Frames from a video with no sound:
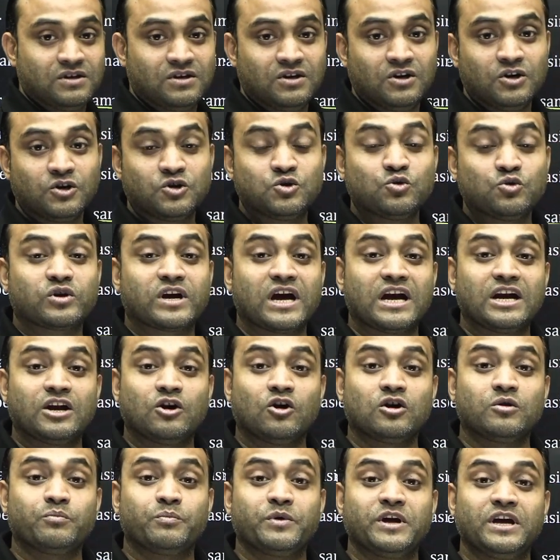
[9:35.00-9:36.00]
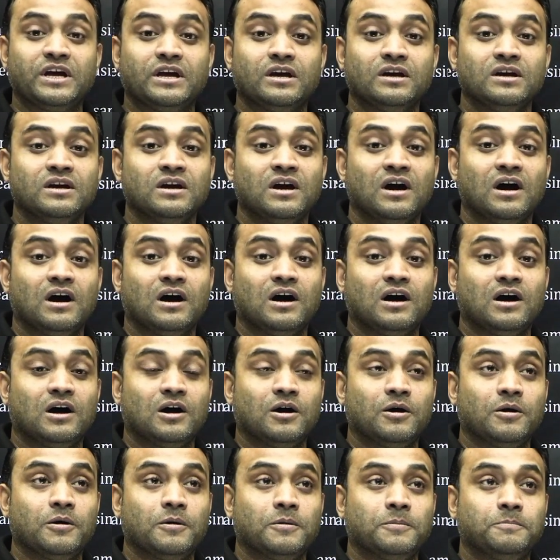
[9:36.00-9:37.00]
two cannot be
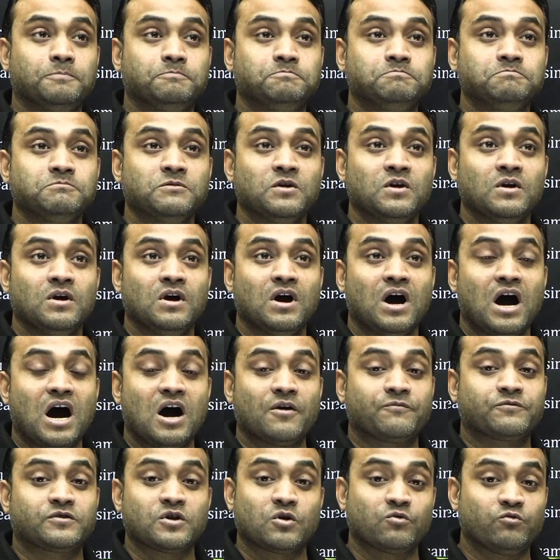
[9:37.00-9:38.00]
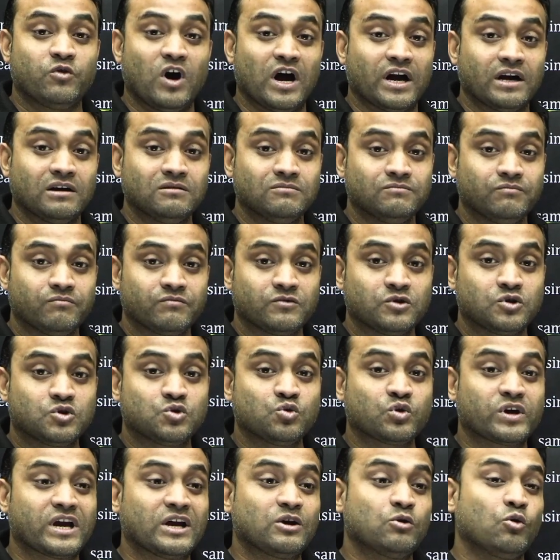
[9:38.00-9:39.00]
uh, after one, two
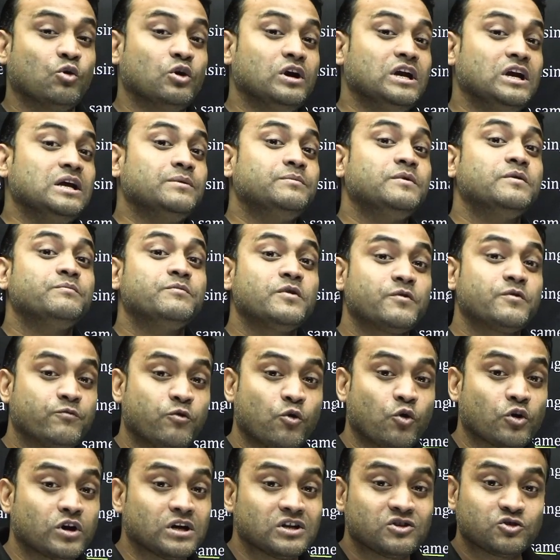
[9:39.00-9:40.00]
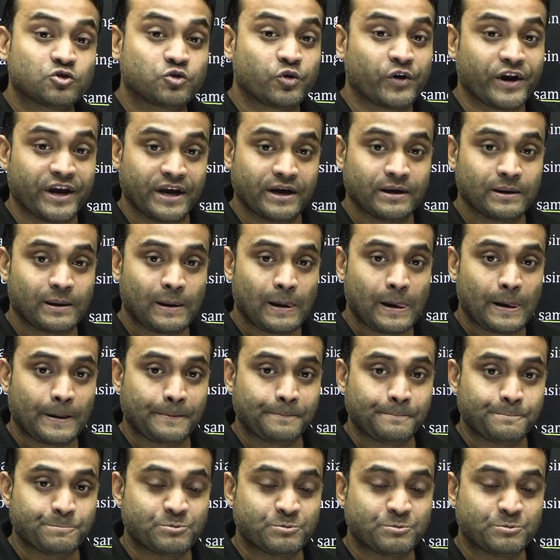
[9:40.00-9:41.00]
can only be before three,
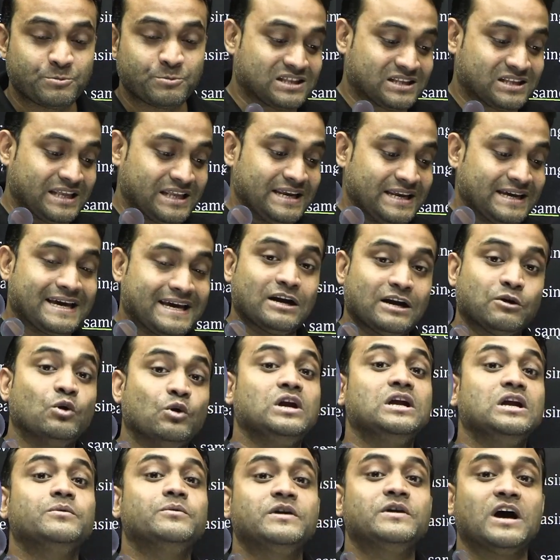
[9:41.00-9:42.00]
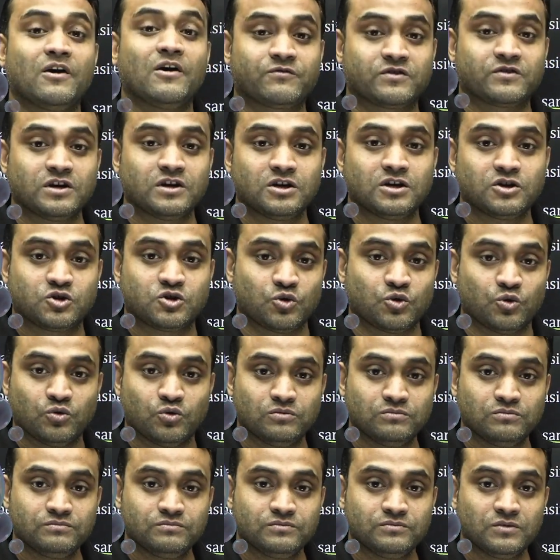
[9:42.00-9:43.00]
and three can only be after two.
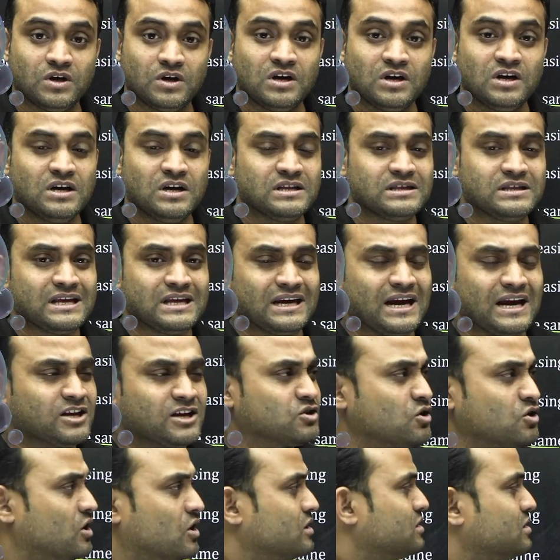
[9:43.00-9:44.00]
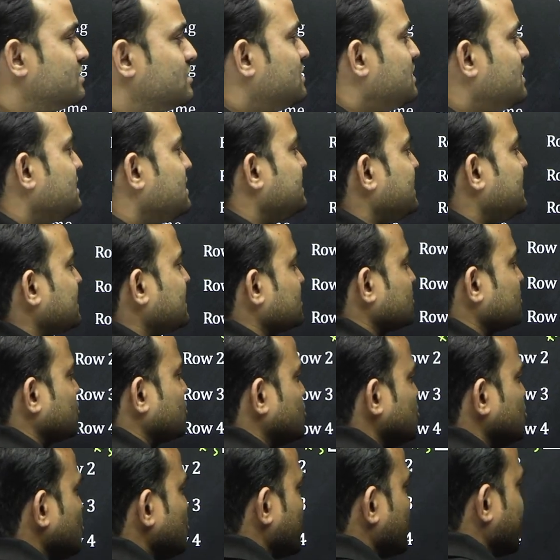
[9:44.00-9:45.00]
Then I thought that
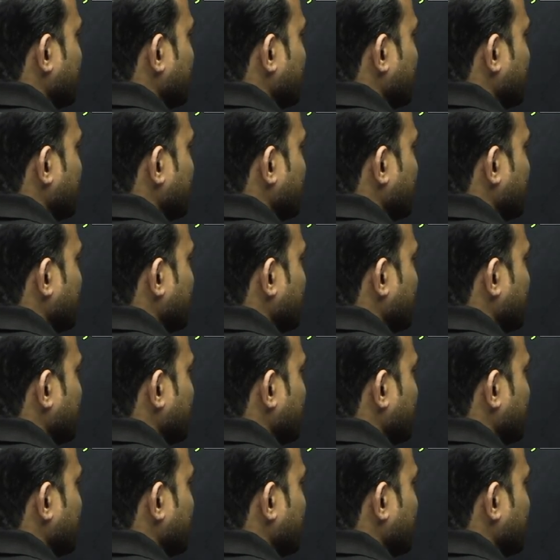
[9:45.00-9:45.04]
two can